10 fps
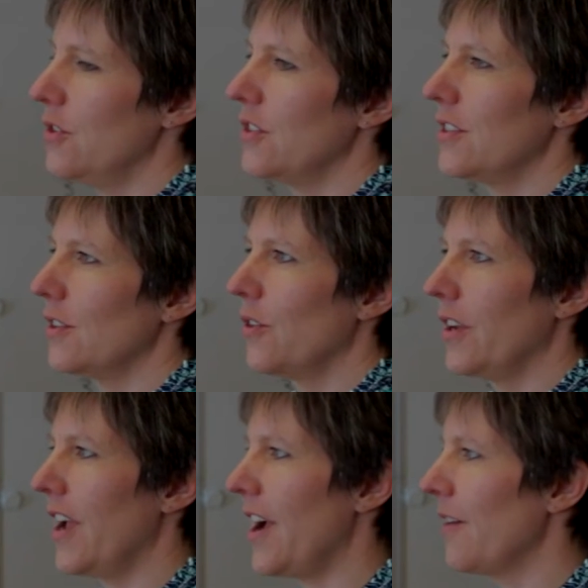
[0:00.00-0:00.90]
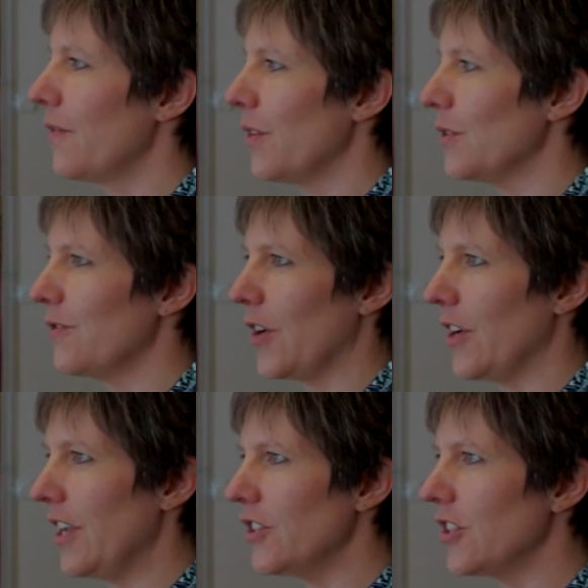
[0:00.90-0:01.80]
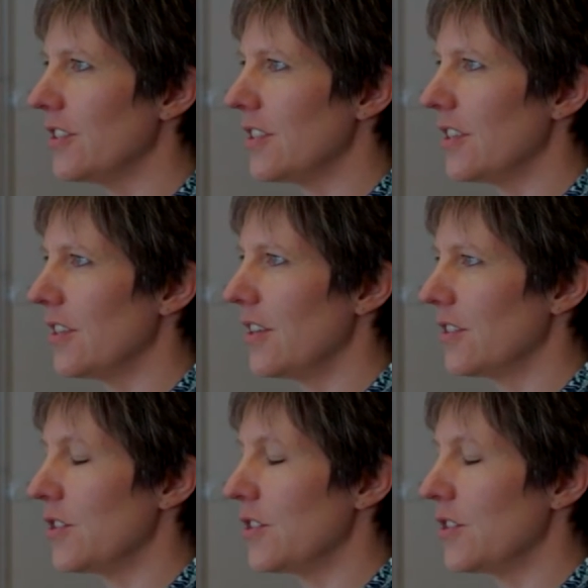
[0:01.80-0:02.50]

You're still going to have those variations in